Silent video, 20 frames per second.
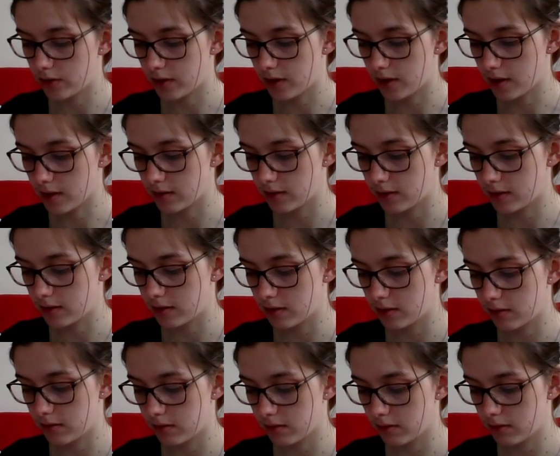
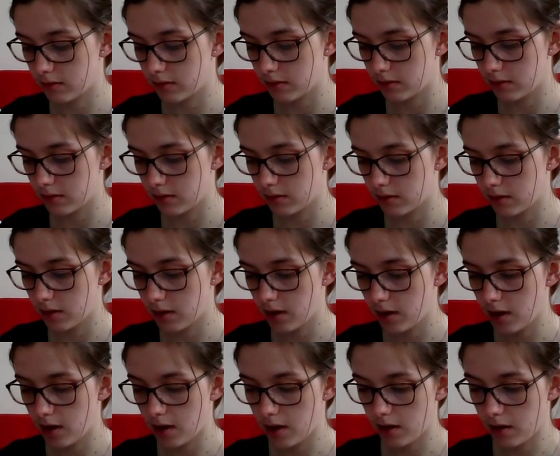this
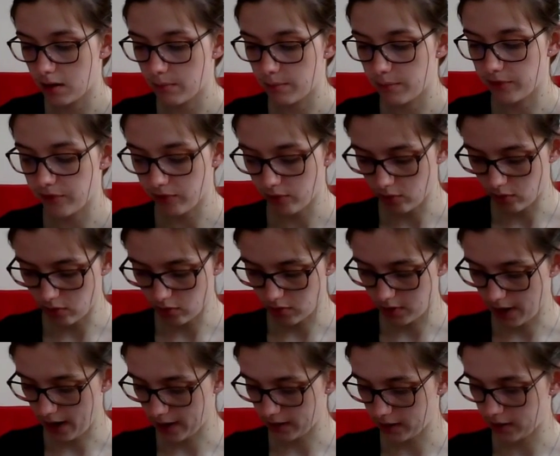before,
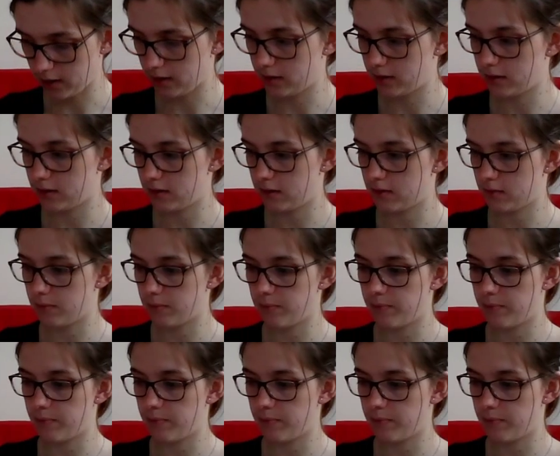and it's